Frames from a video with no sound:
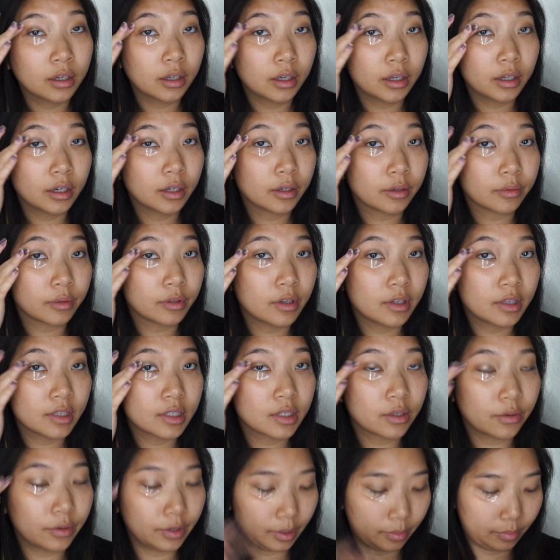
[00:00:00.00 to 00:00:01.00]
and it's
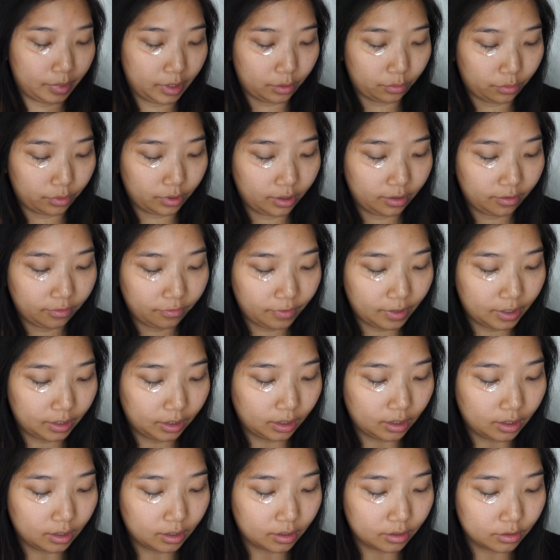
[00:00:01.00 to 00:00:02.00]
going to be a really fun
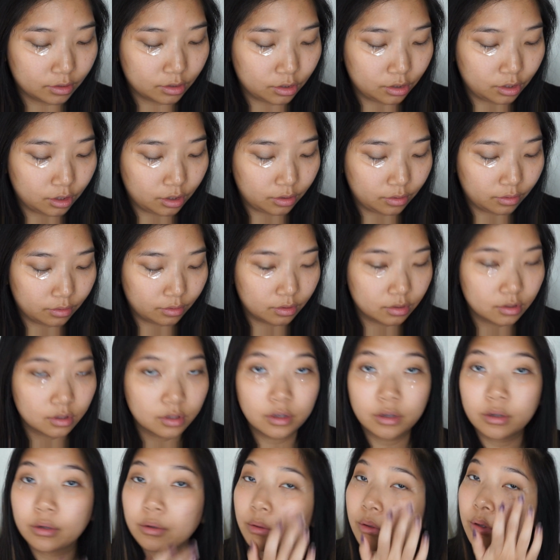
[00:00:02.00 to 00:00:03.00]
look to do.
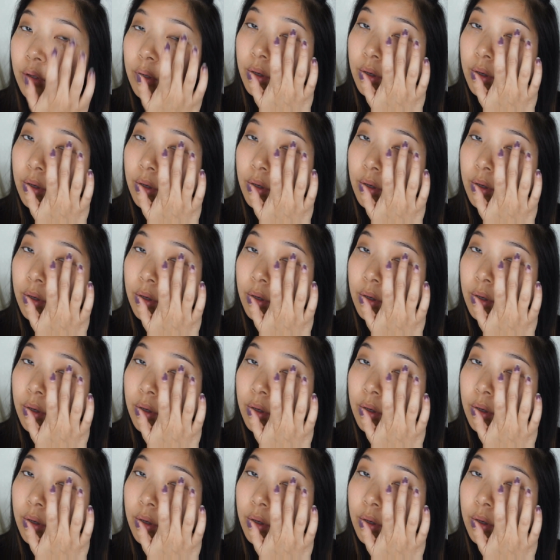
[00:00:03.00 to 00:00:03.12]
So